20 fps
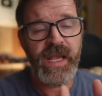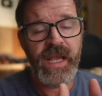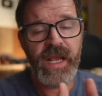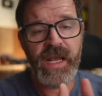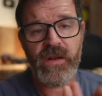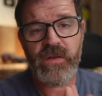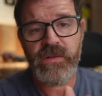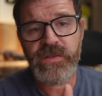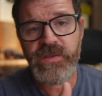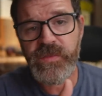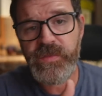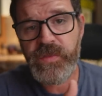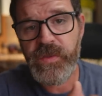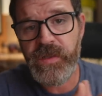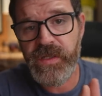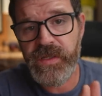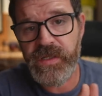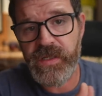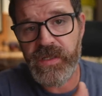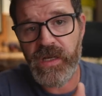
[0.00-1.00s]
And also put
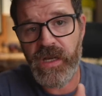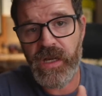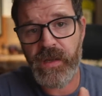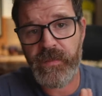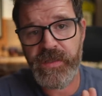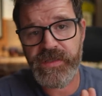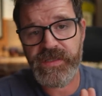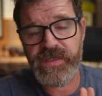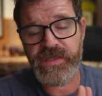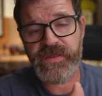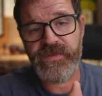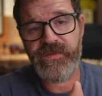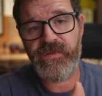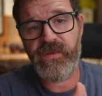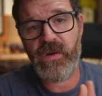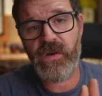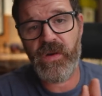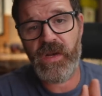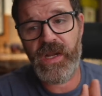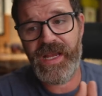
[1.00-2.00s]
in the comments as
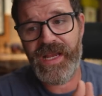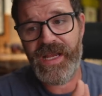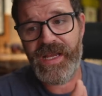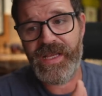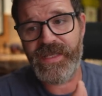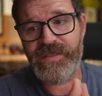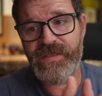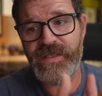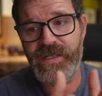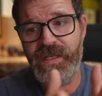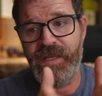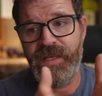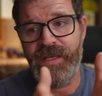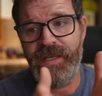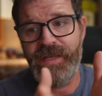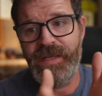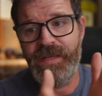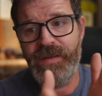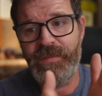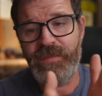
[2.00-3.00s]
far as
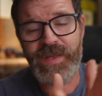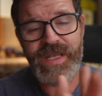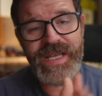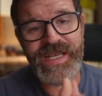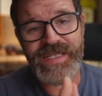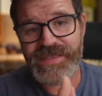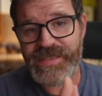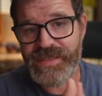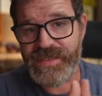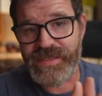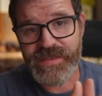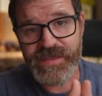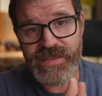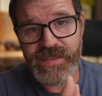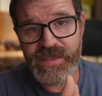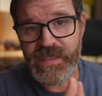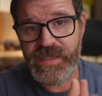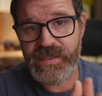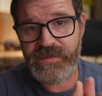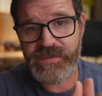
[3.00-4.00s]
plastic
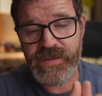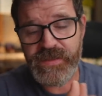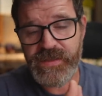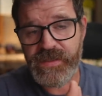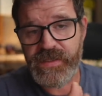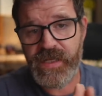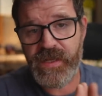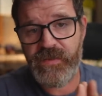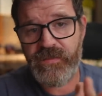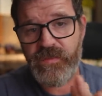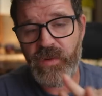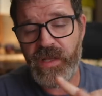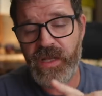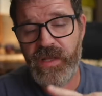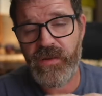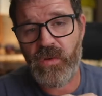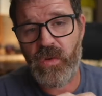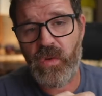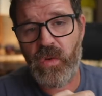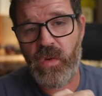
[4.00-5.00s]
sleeves and stuff. We
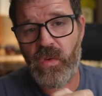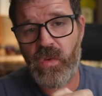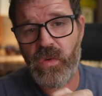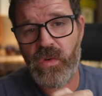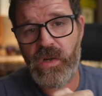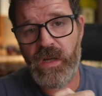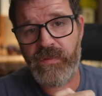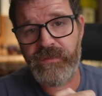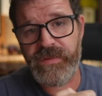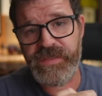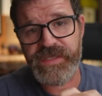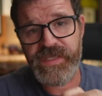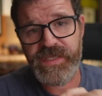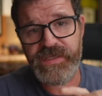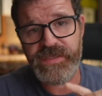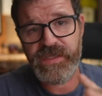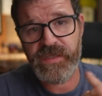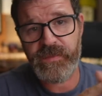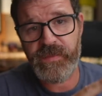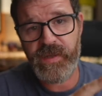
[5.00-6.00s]
had a whole
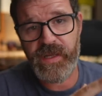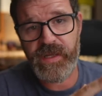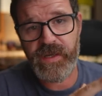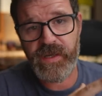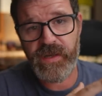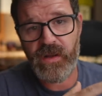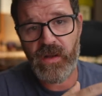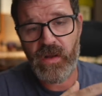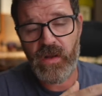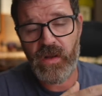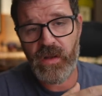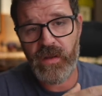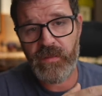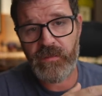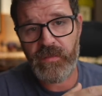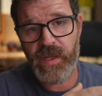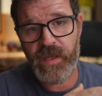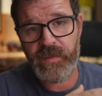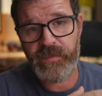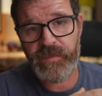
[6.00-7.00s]
conversation about it on
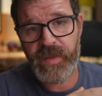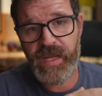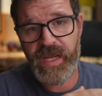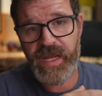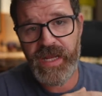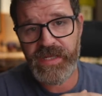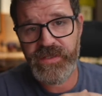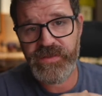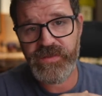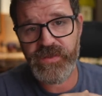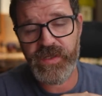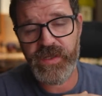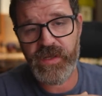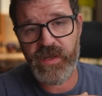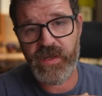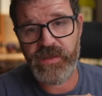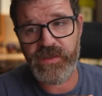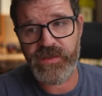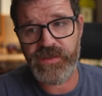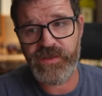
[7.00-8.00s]
my
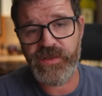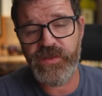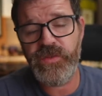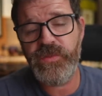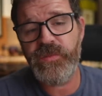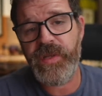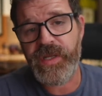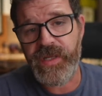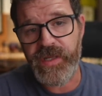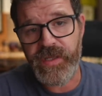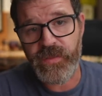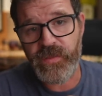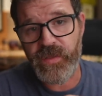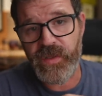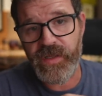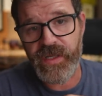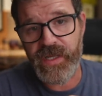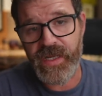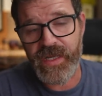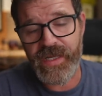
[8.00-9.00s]
Patreon Zoom meeting
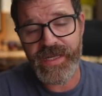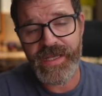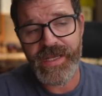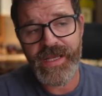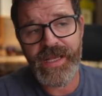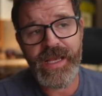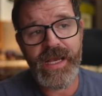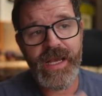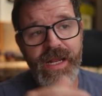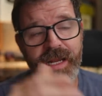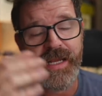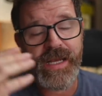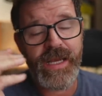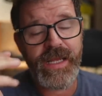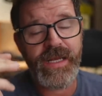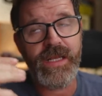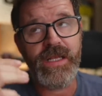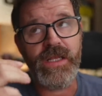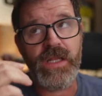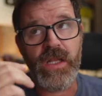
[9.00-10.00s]
one night. I
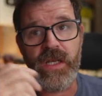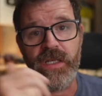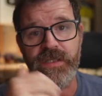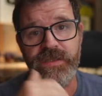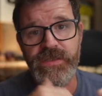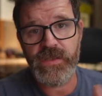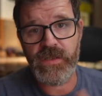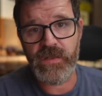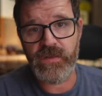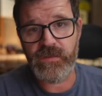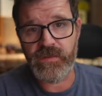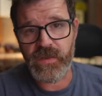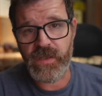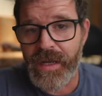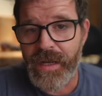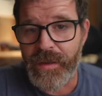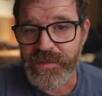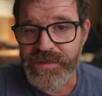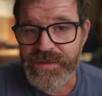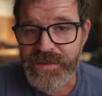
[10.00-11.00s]
kind of glossed over.
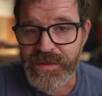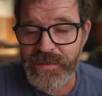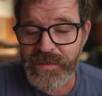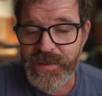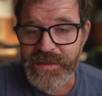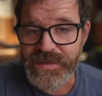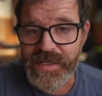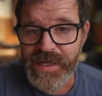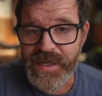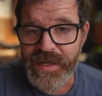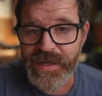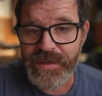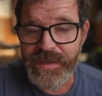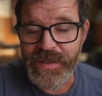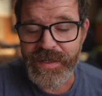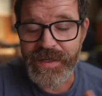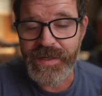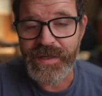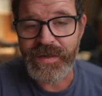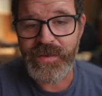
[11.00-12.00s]
I was a little bit tired
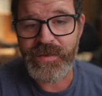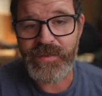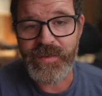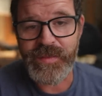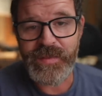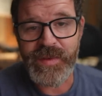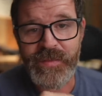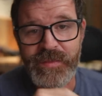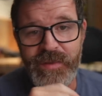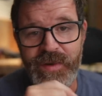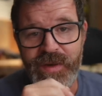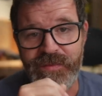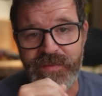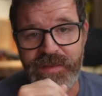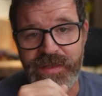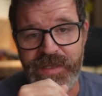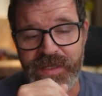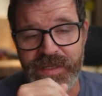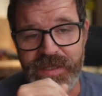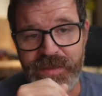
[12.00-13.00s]
and I don't remember
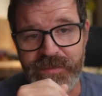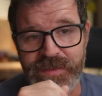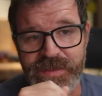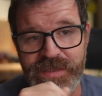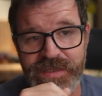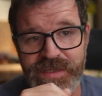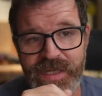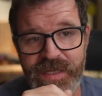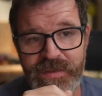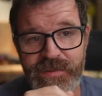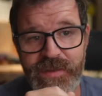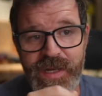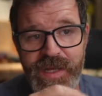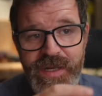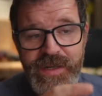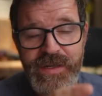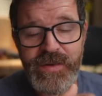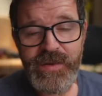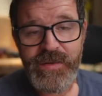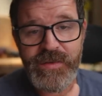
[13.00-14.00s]
everything that was said, but I
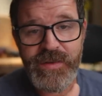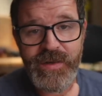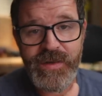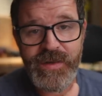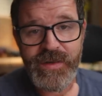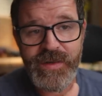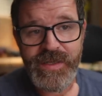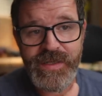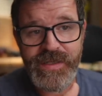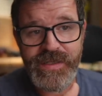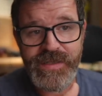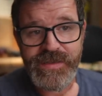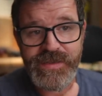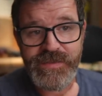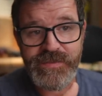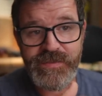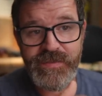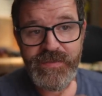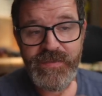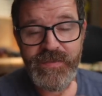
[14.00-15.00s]
know there is
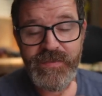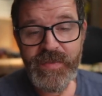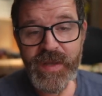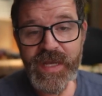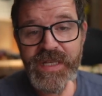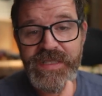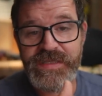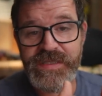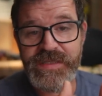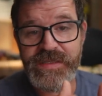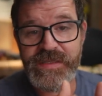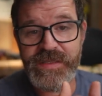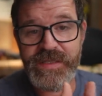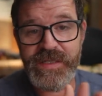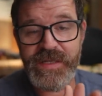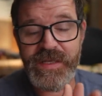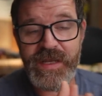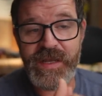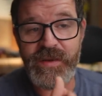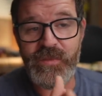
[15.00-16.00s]

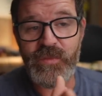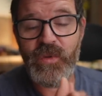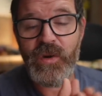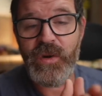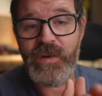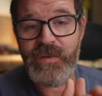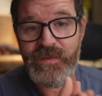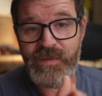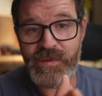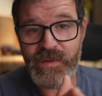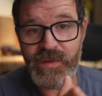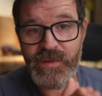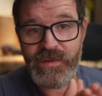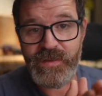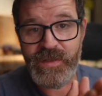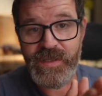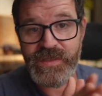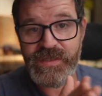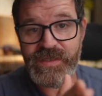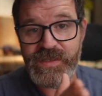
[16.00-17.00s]
basically a workflow
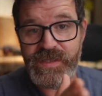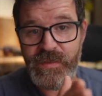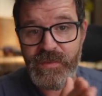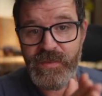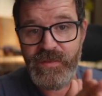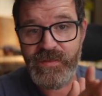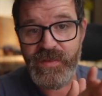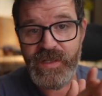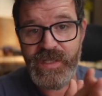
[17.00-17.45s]
that some of